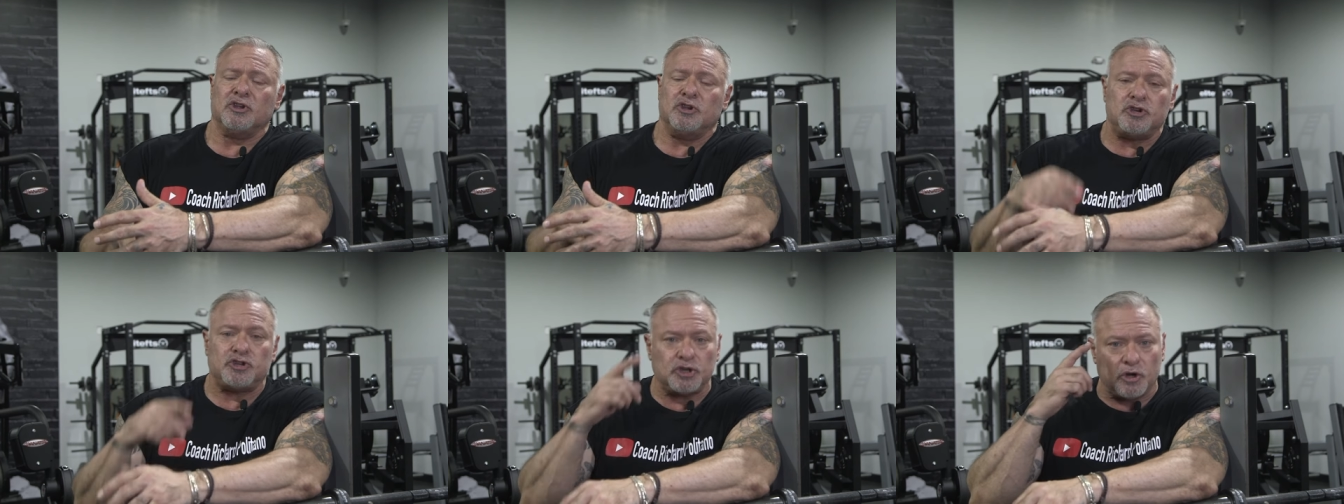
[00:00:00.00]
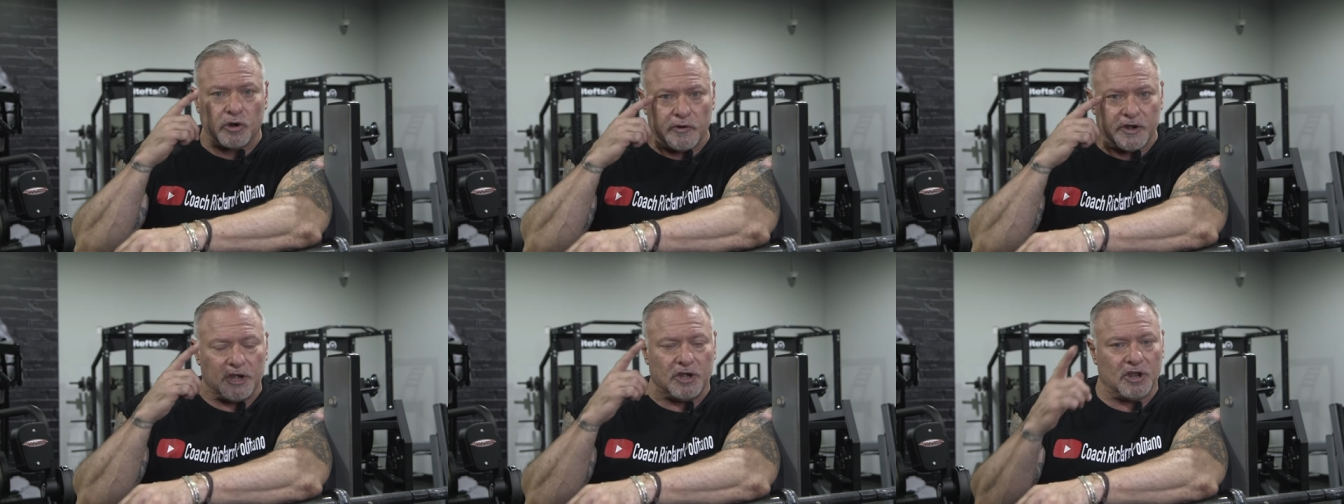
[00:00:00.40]
You should
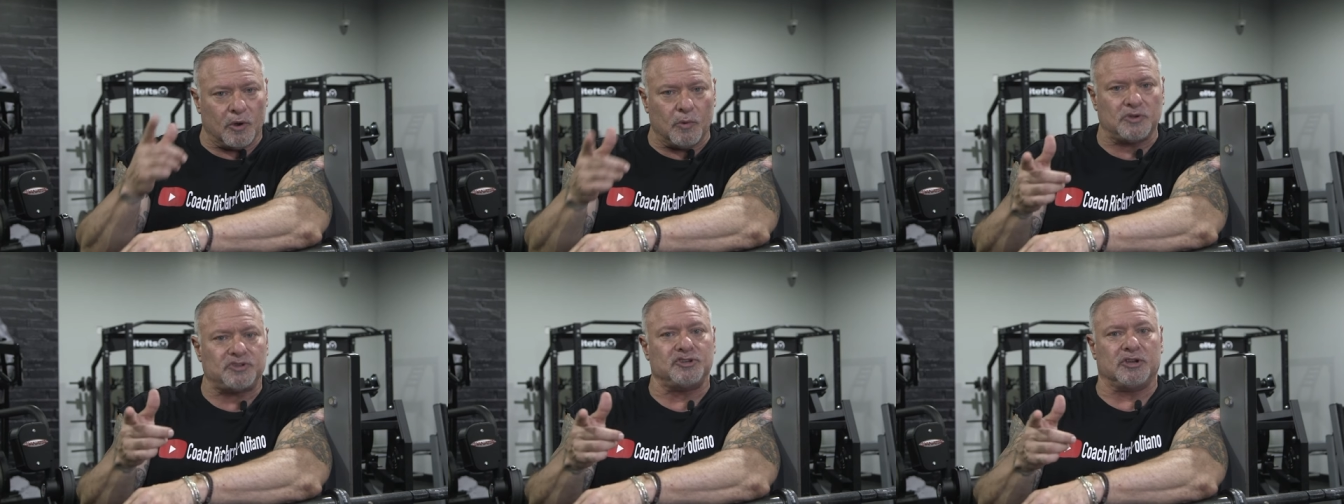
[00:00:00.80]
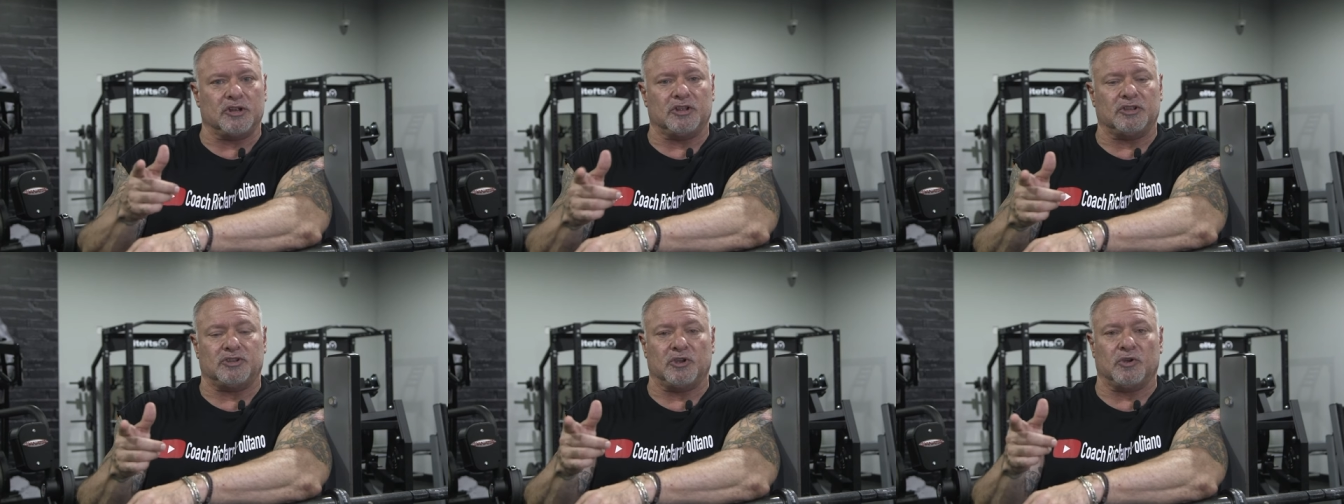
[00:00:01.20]
already know what you're
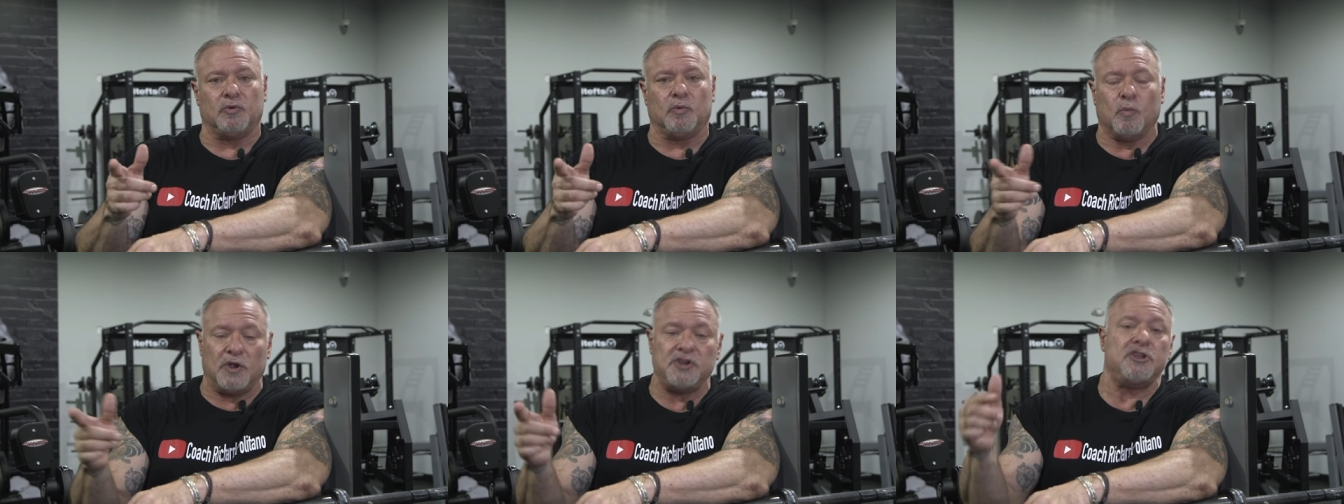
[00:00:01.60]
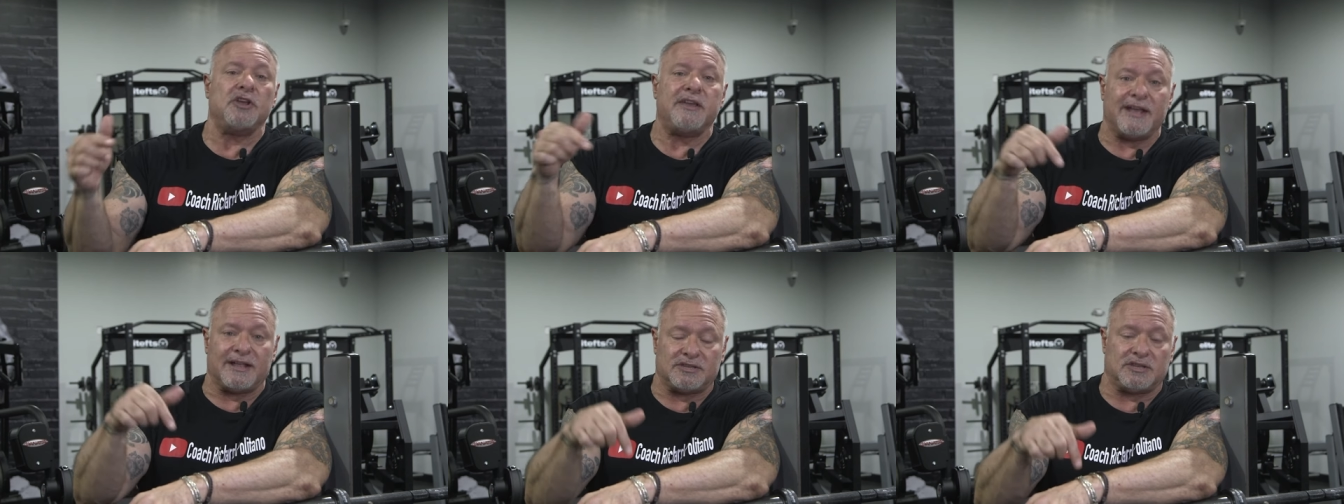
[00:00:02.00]
going to do when you
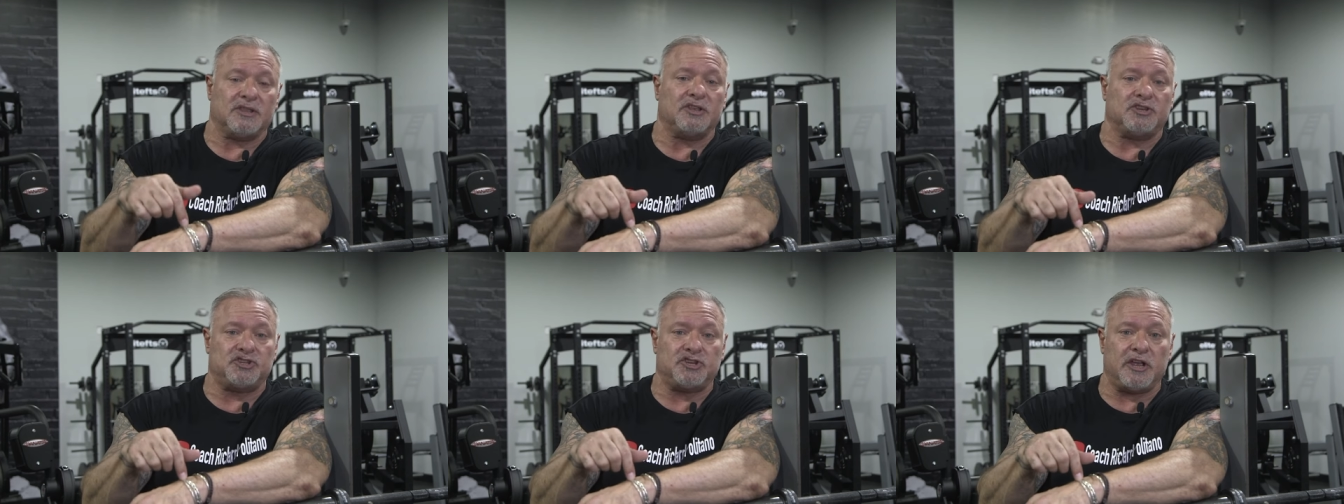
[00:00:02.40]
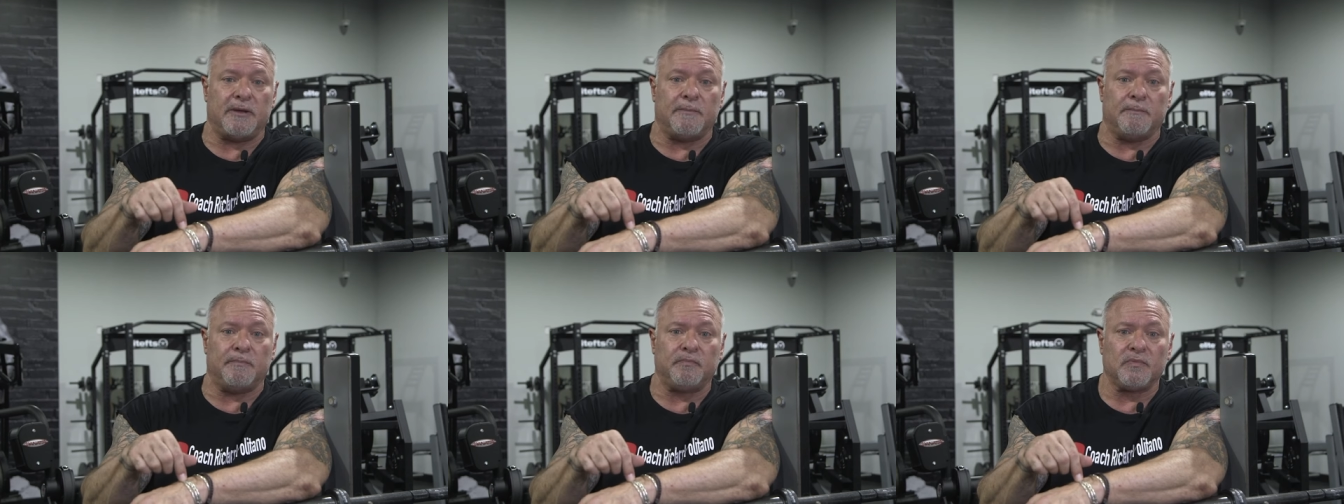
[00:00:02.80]
get to the
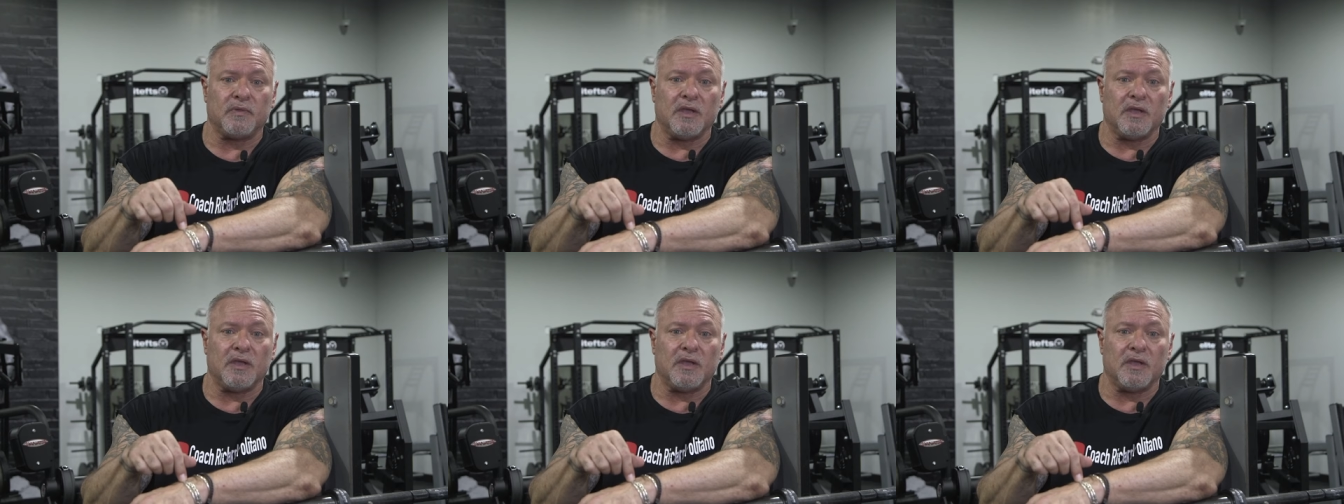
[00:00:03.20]
gym.